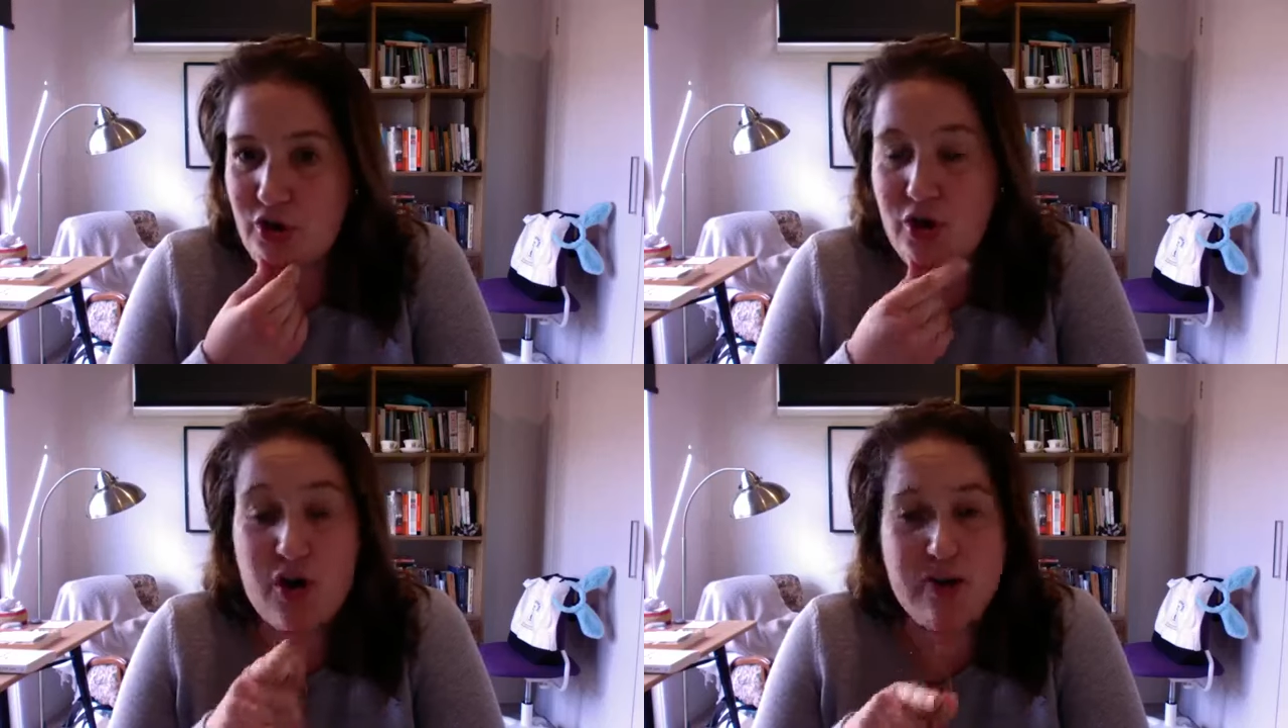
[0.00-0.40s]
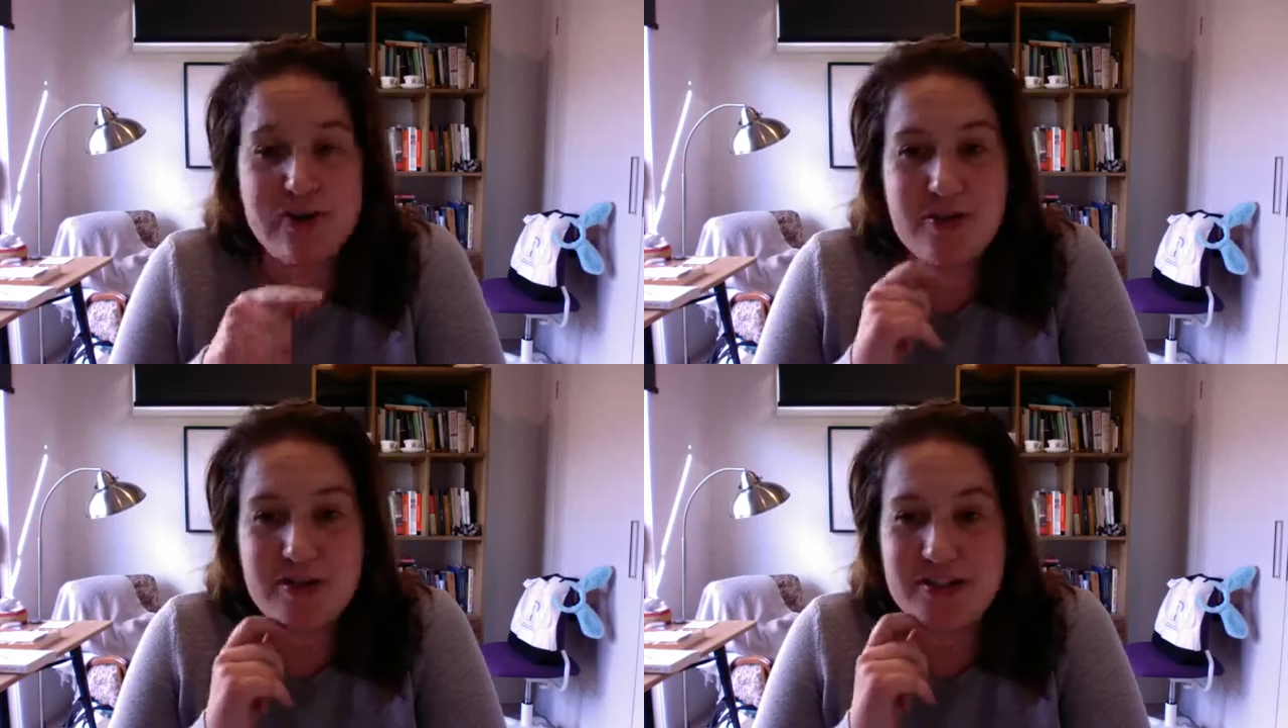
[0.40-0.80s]
Uh,
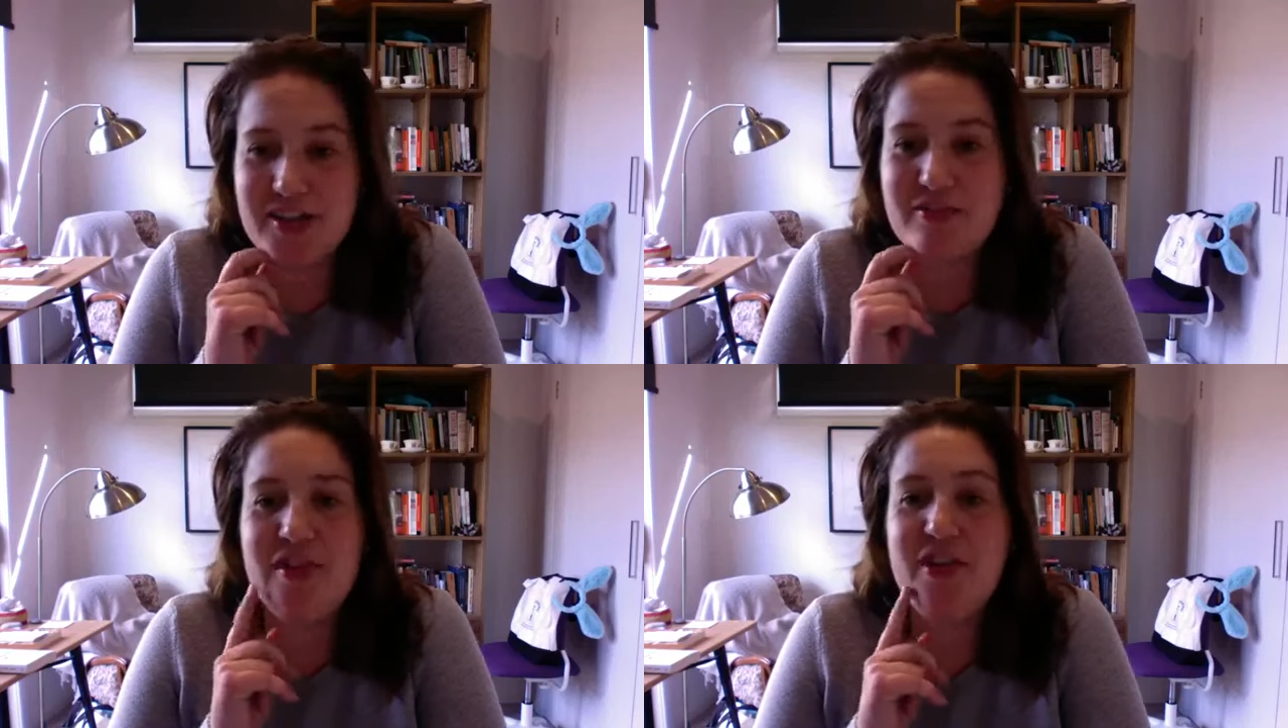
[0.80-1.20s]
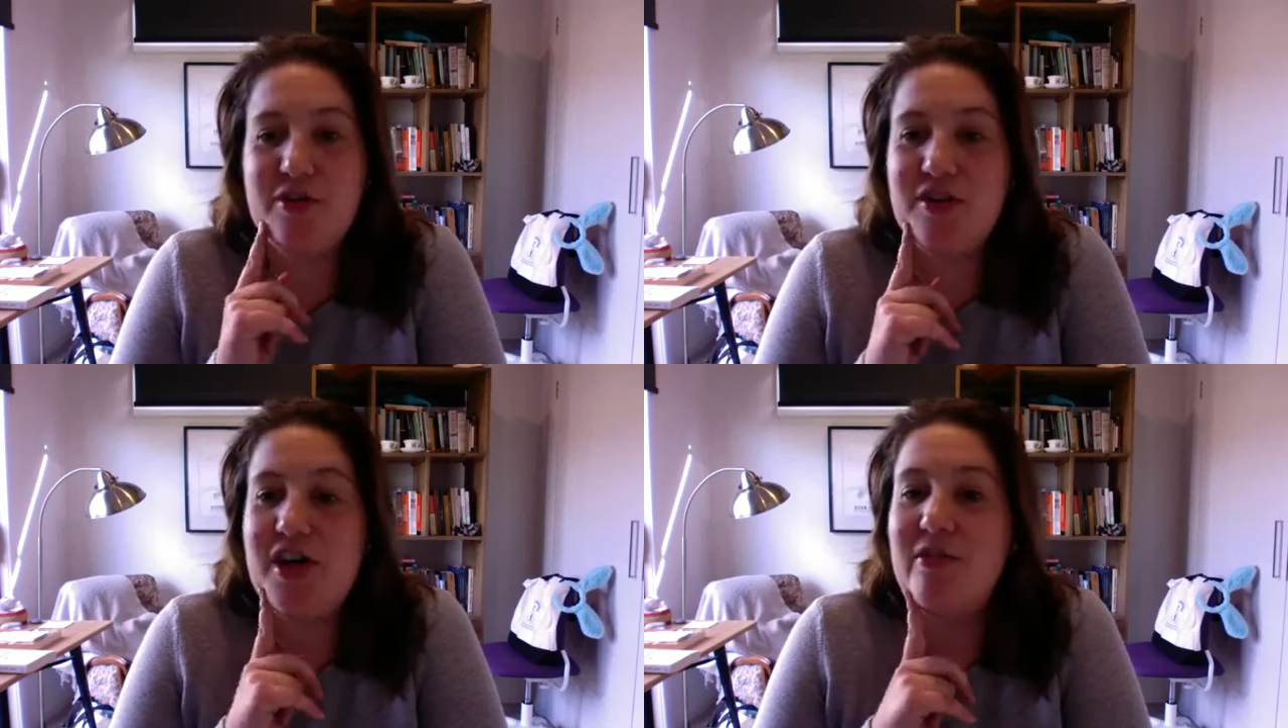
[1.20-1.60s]
some of the stuff that
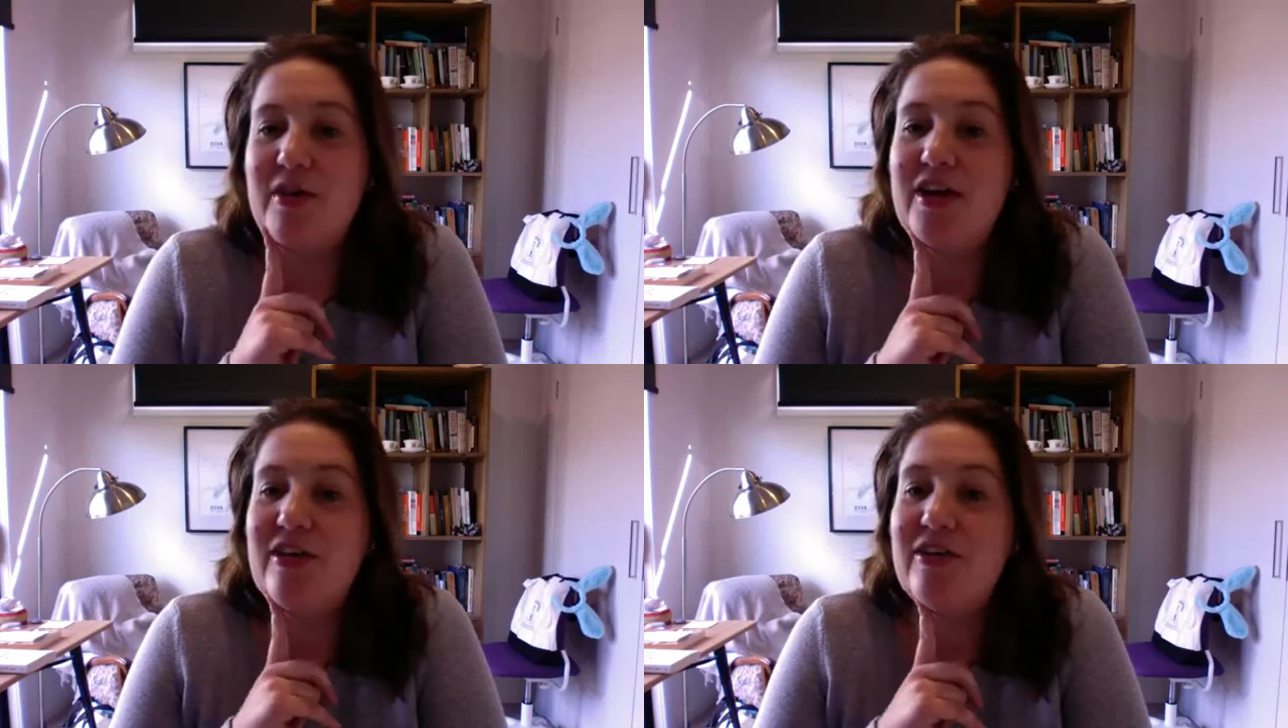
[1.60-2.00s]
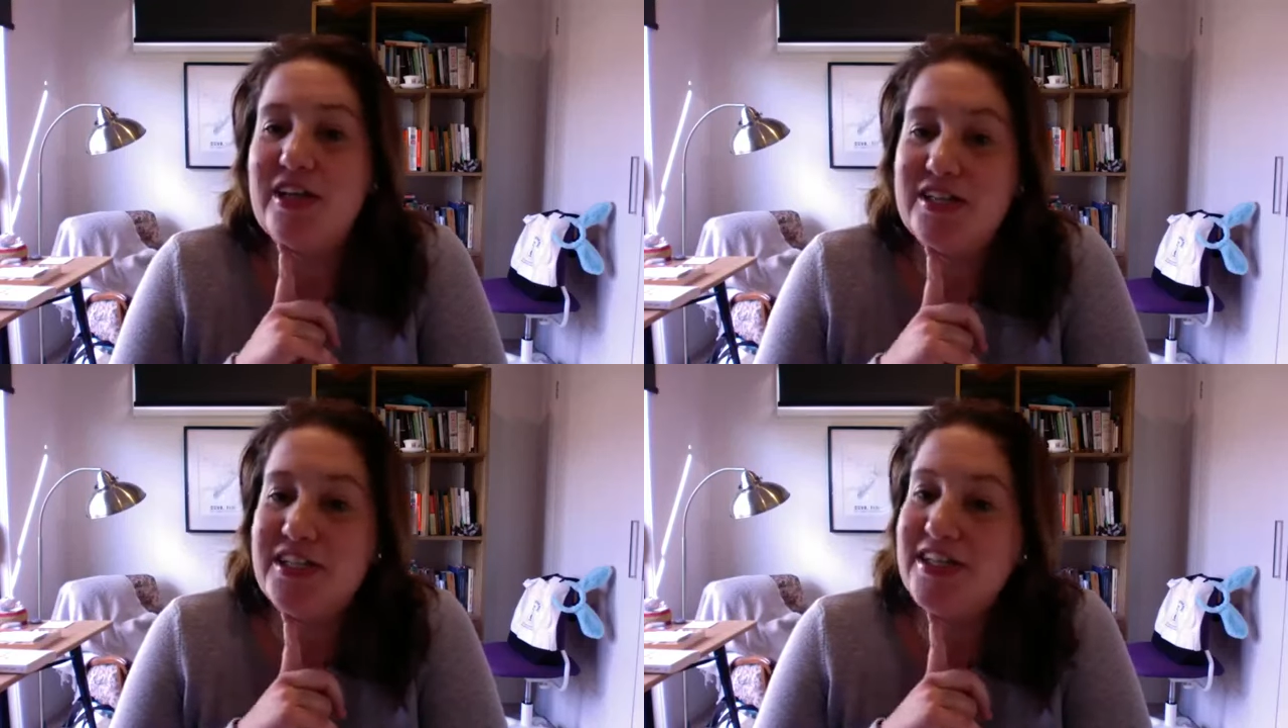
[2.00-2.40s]
you and I are working on
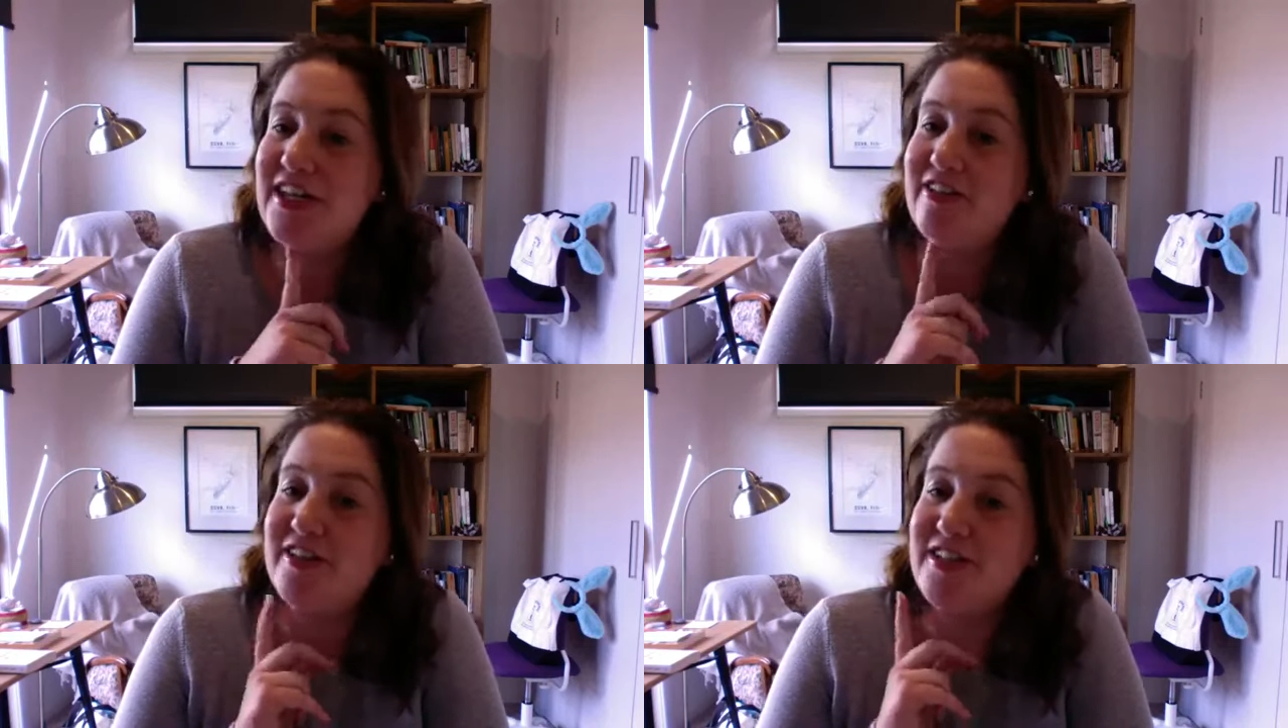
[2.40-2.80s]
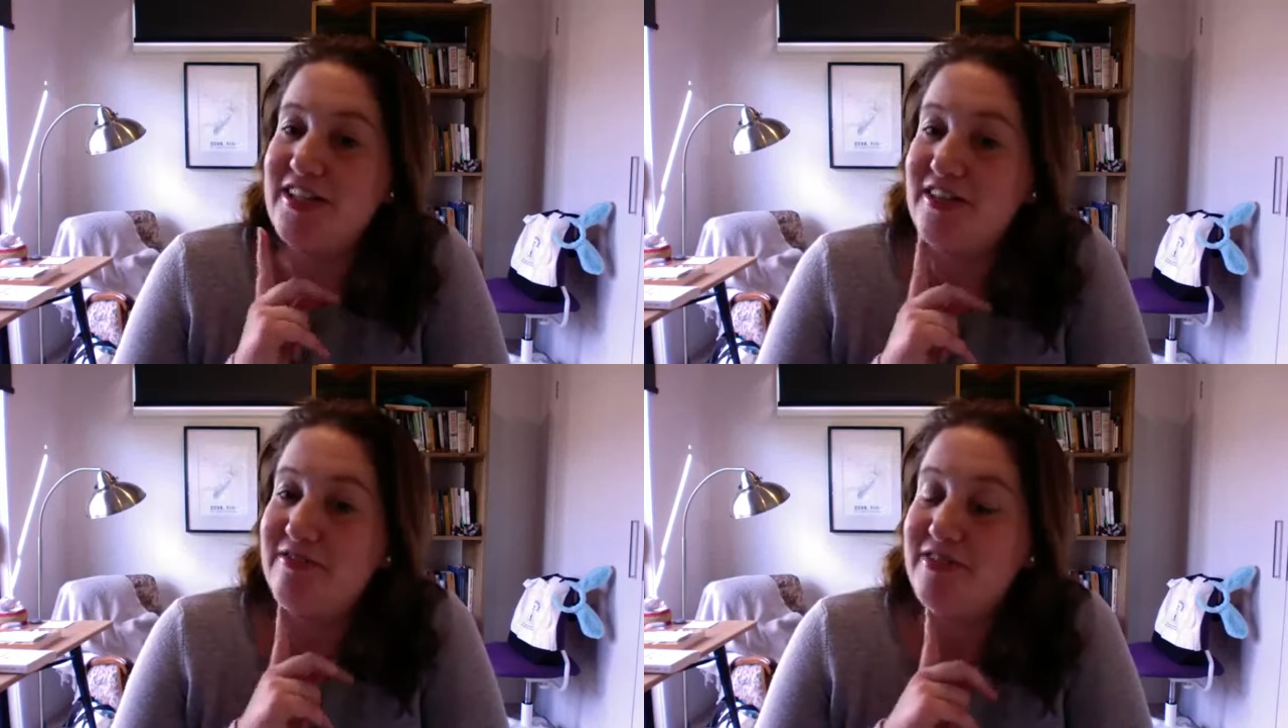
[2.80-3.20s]
actually,
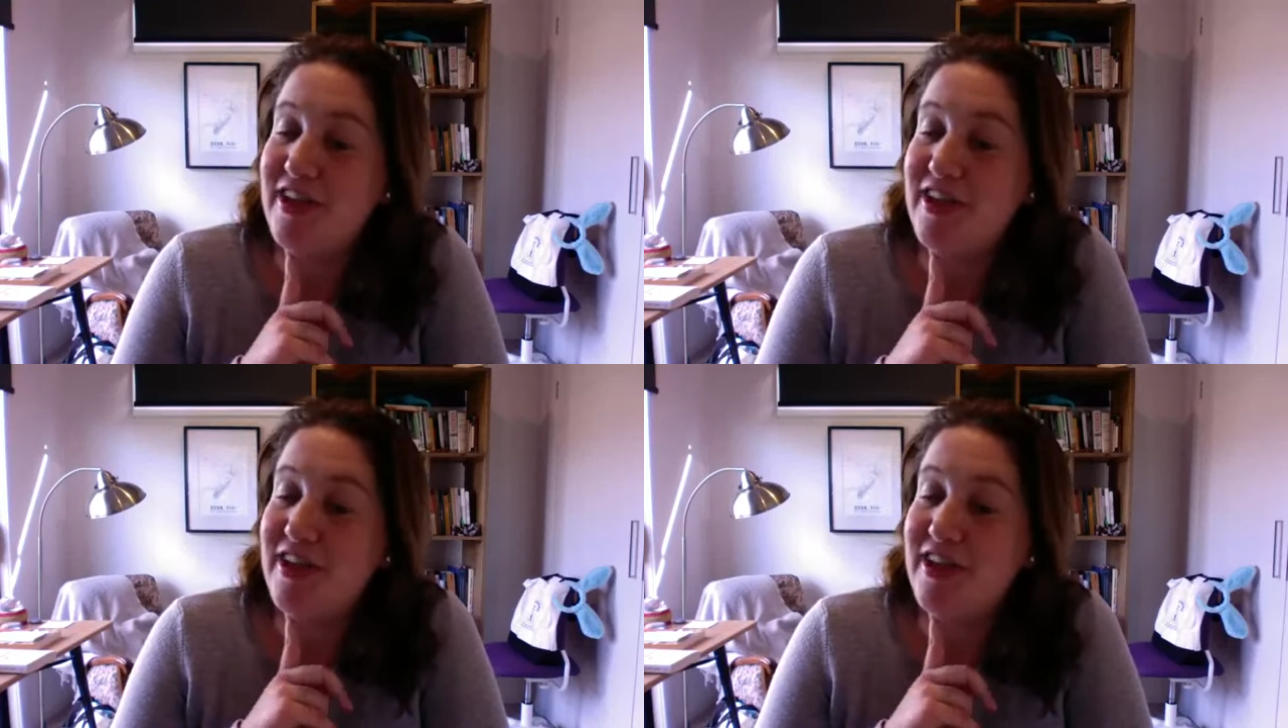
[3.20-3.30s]
Tarisi, I'm,